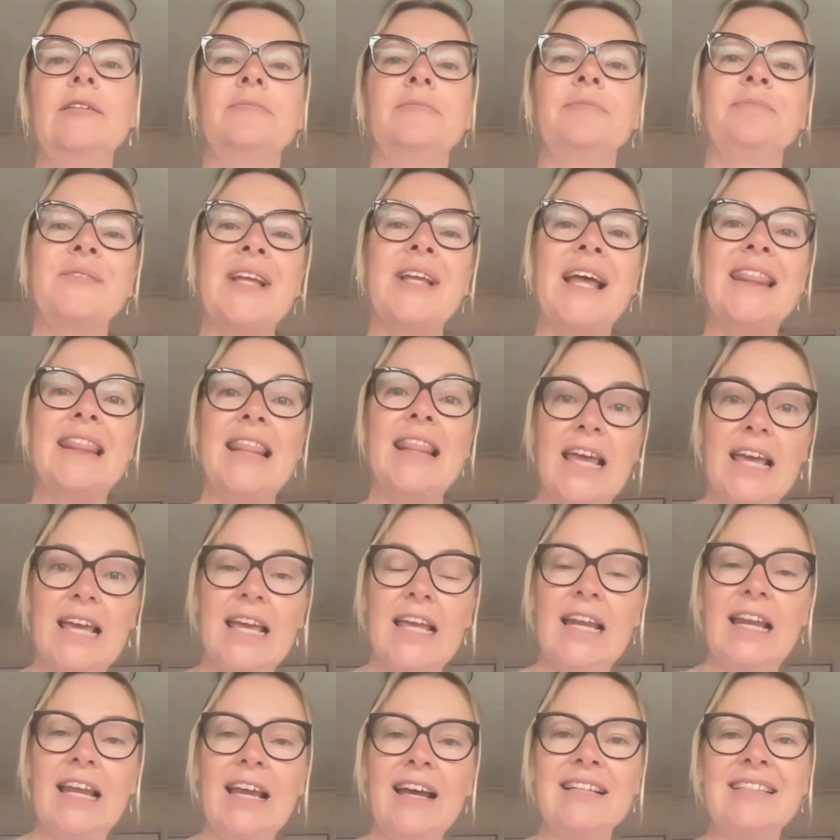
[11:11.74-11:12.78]
And
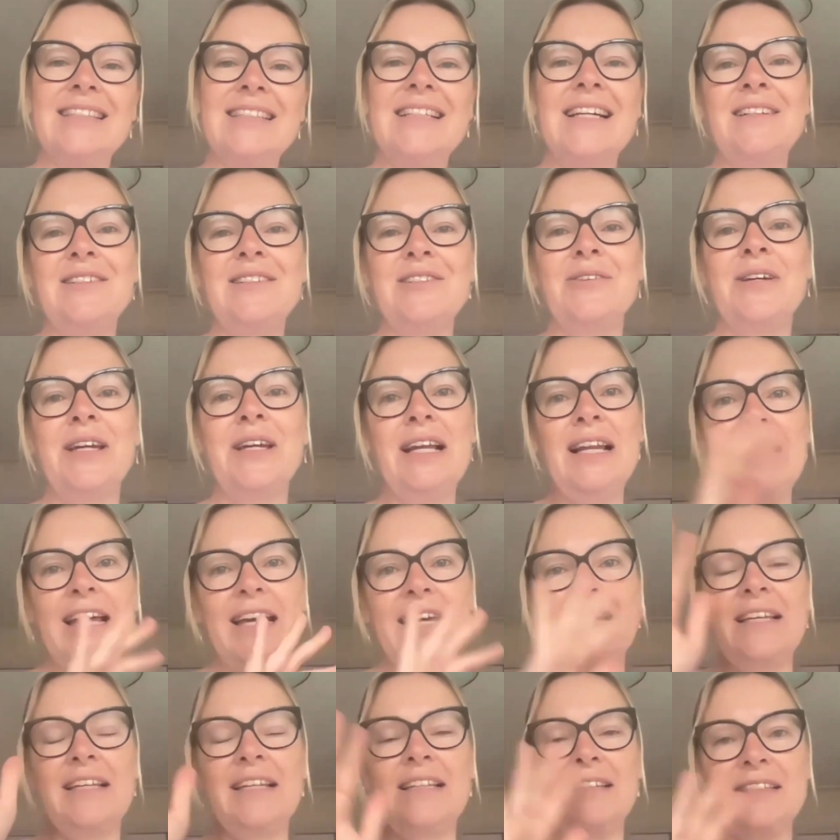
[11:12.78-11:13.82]
then I start doing
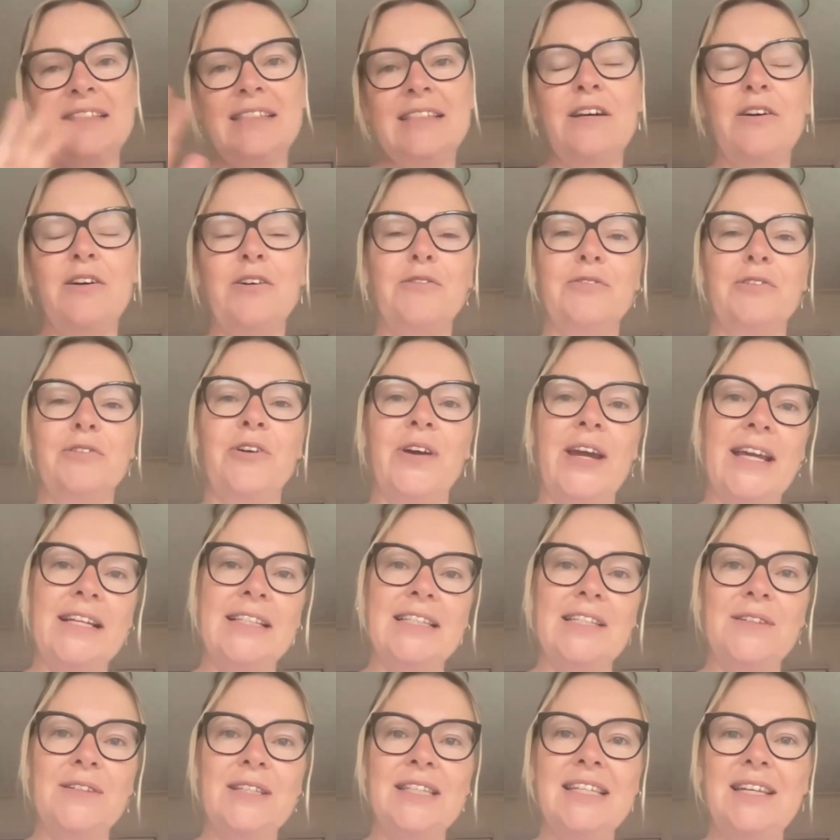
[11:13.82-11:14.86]
layers of
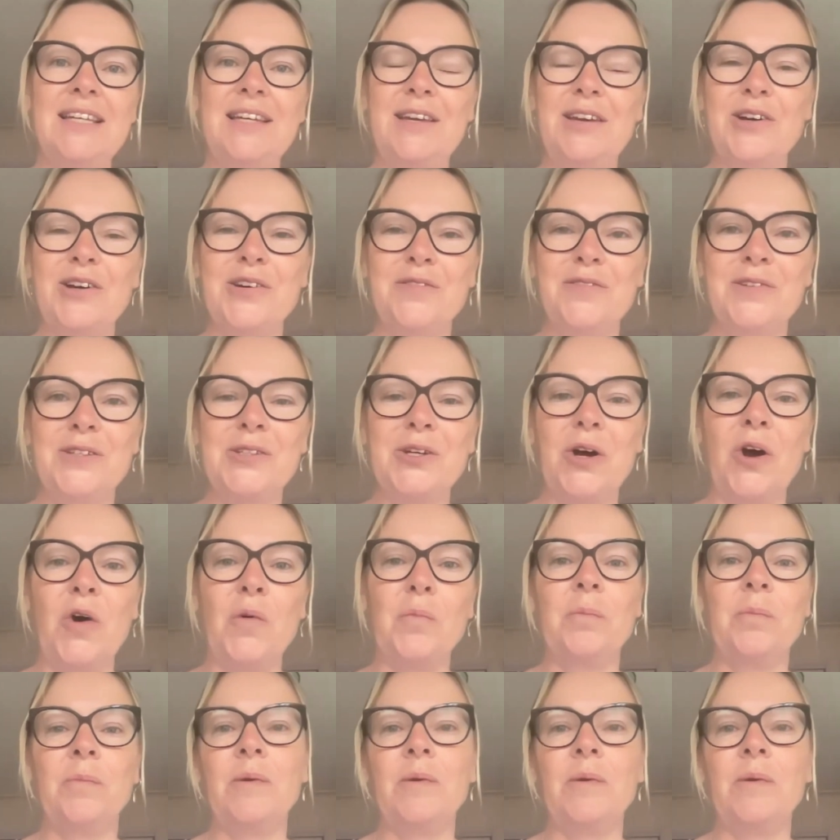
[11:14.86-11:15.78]
creativity over top,